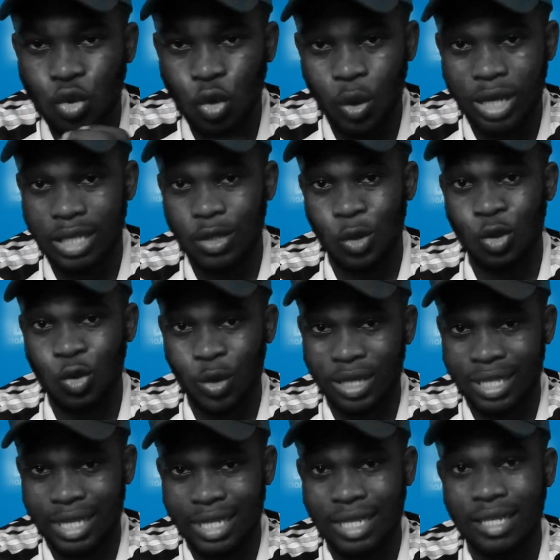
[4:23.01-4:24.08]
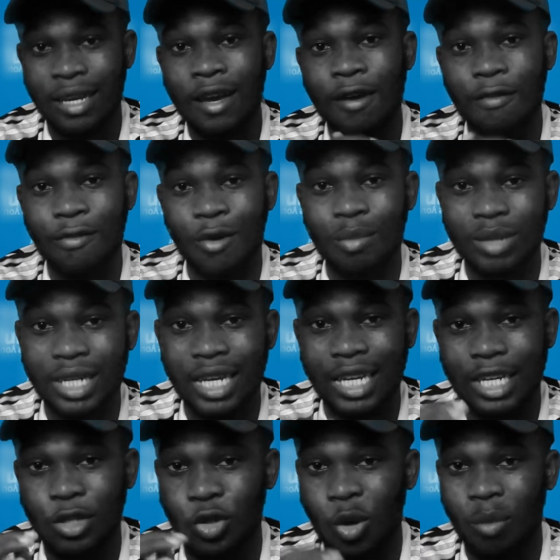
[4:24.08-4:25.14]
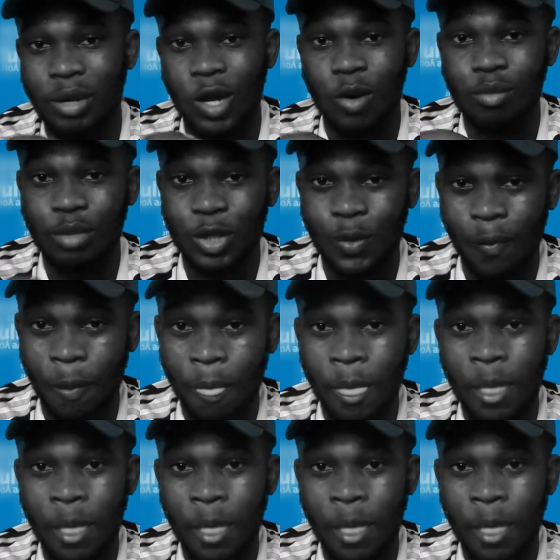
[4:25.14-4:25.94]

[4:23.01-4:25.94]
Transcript: choice or choices from the drop-down menu.